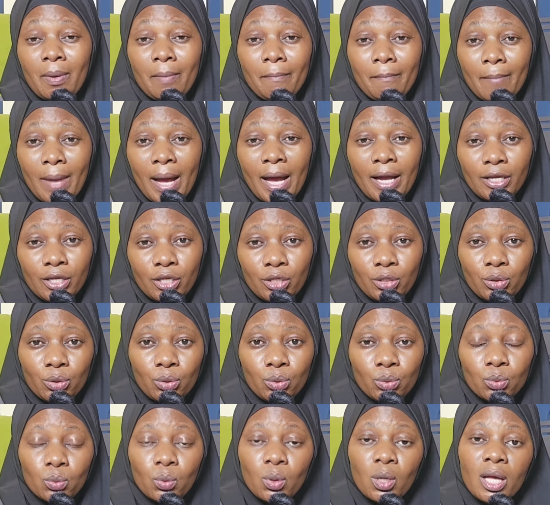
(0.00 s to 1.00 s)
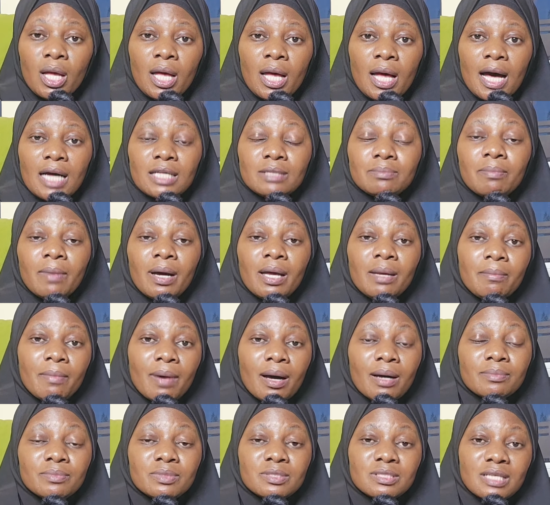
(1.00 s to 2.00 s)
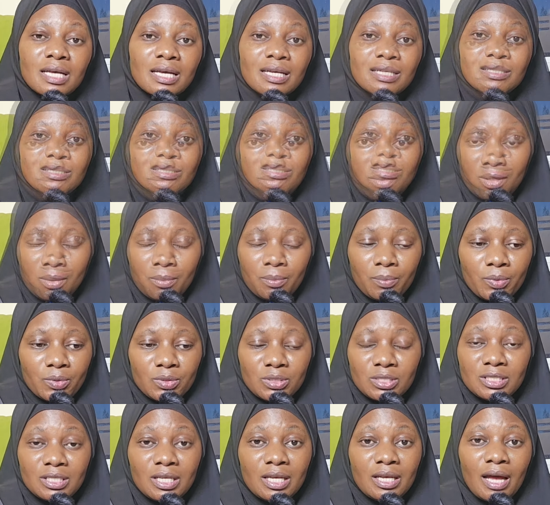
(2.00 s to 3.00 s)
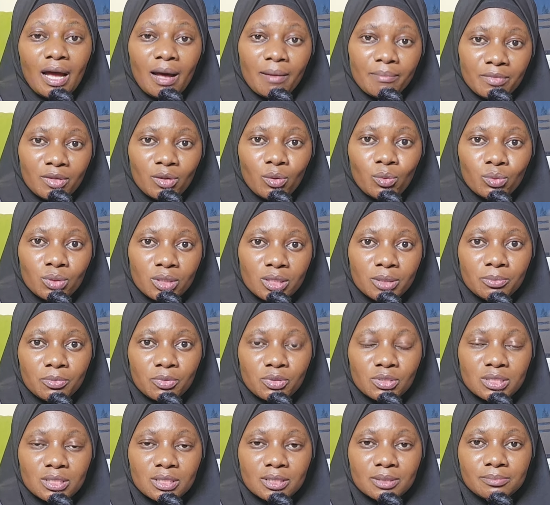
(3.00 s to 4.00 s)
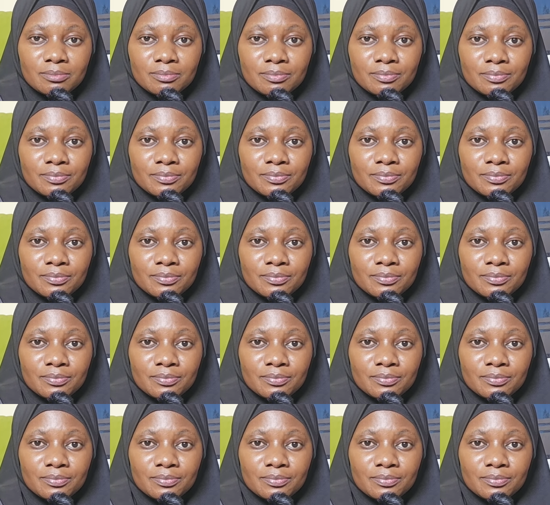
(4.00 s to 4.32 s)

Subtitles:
mark you, at my mom's side, per se, I'm the only Muslim.